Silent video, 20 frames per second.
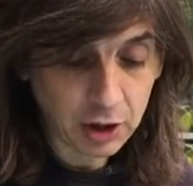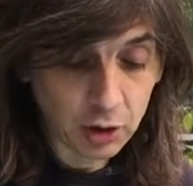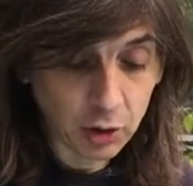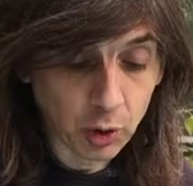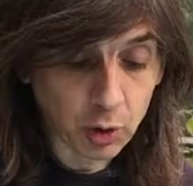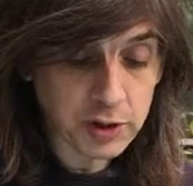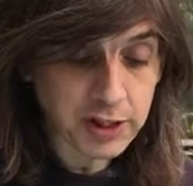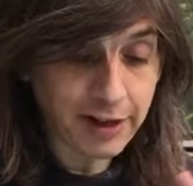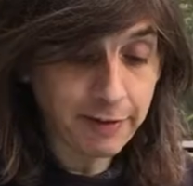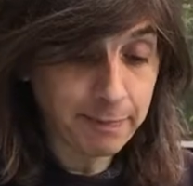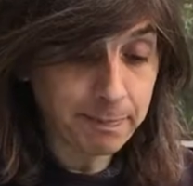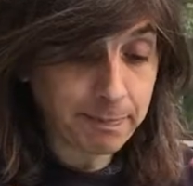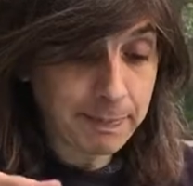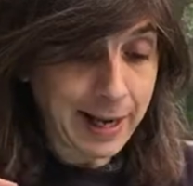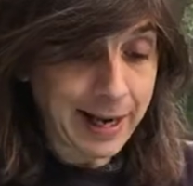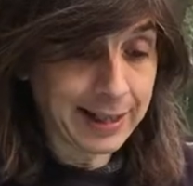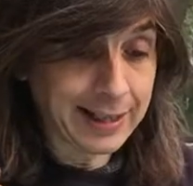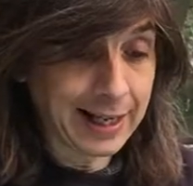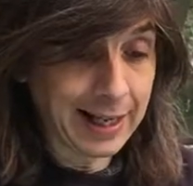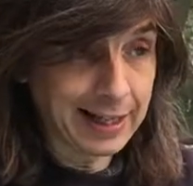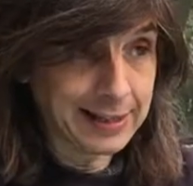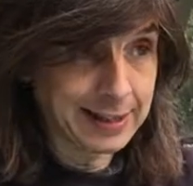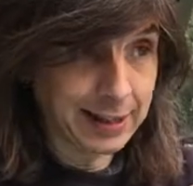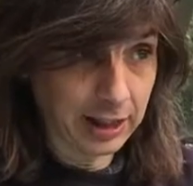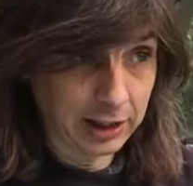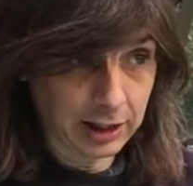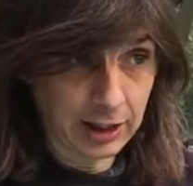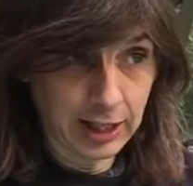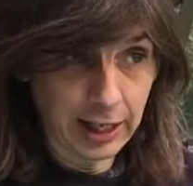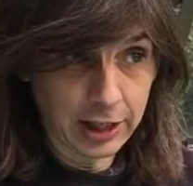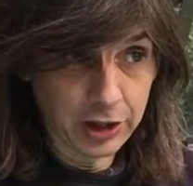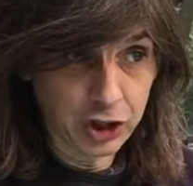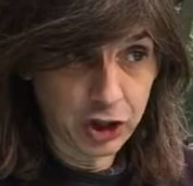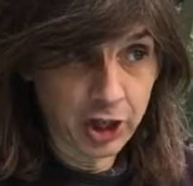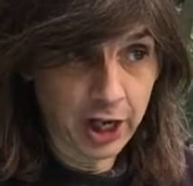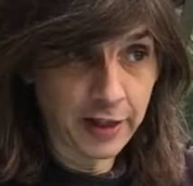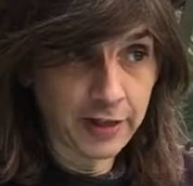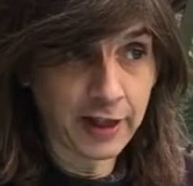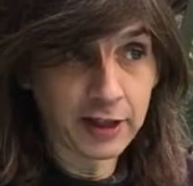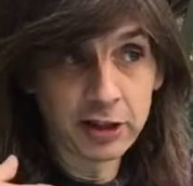You'll also have bad air circulation
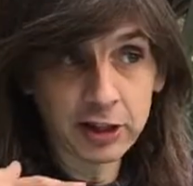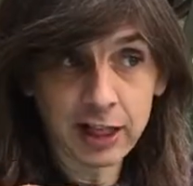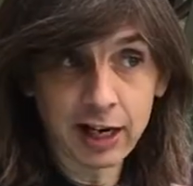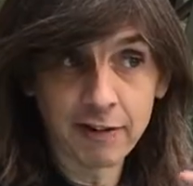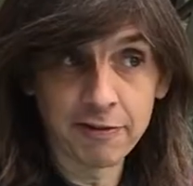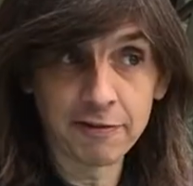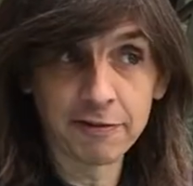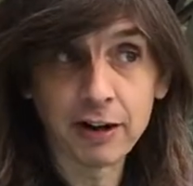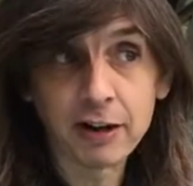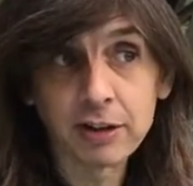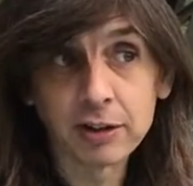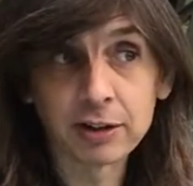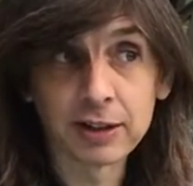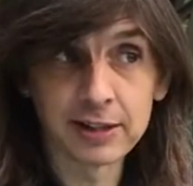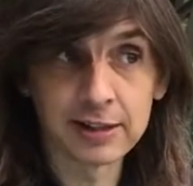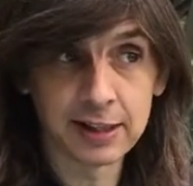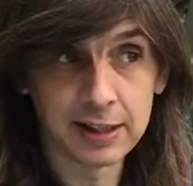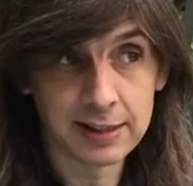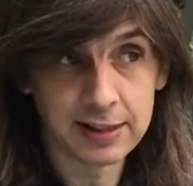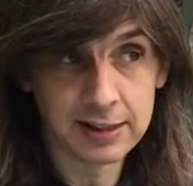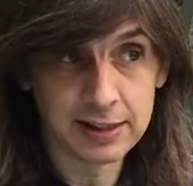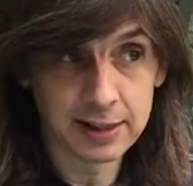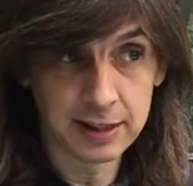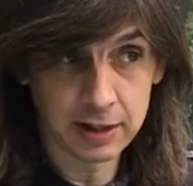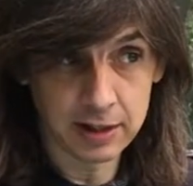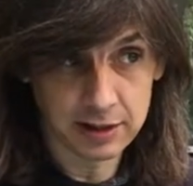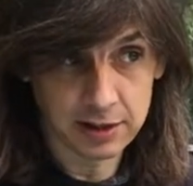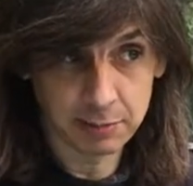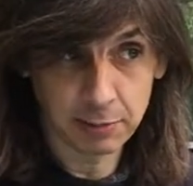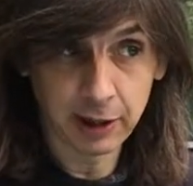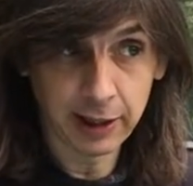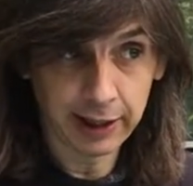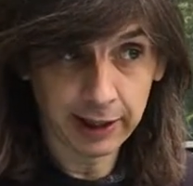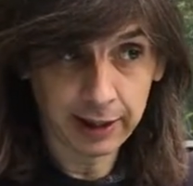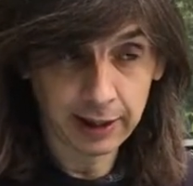and then you can have fungal diseases in the spring.